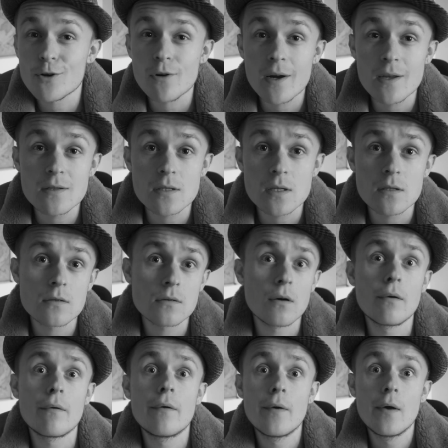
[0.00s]
crazy
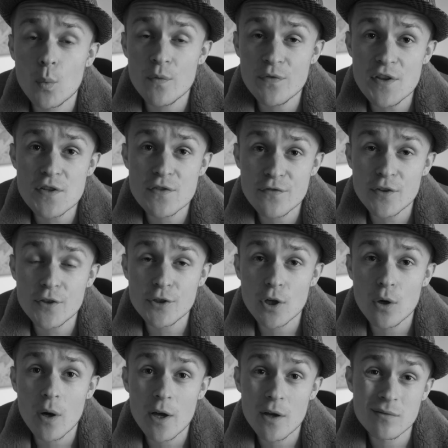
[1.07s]
so with this
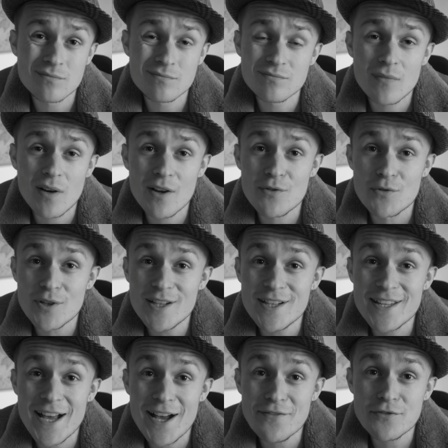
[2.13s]
video I I
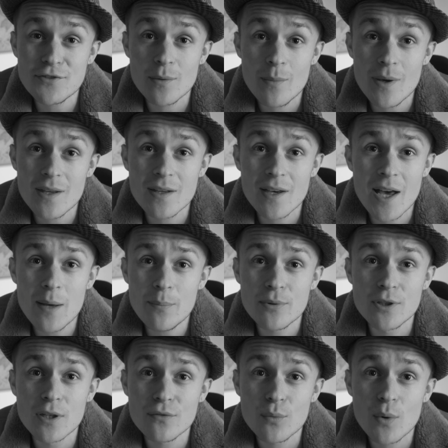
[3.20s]
really have to make it
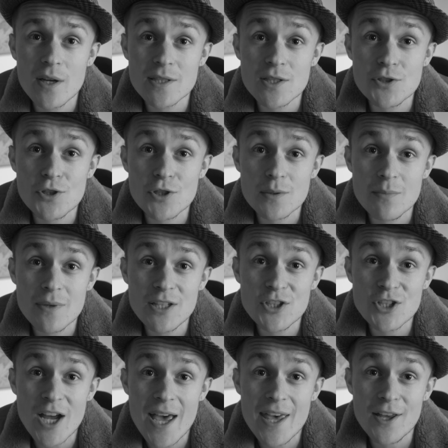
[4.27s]
happen, otherwise it's just me
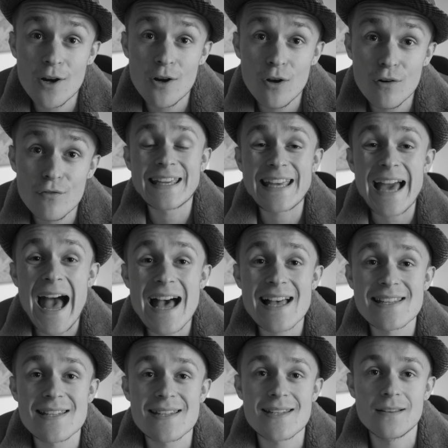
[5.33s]
chatting a lot of
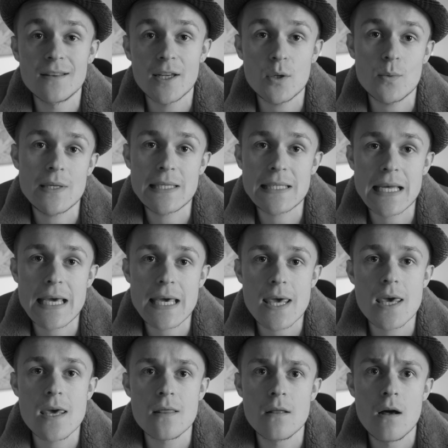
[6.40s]
gas, like we say
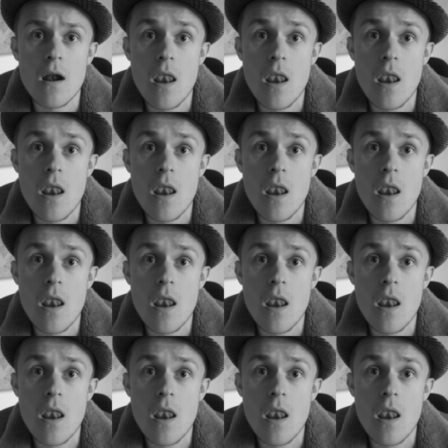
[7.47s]
in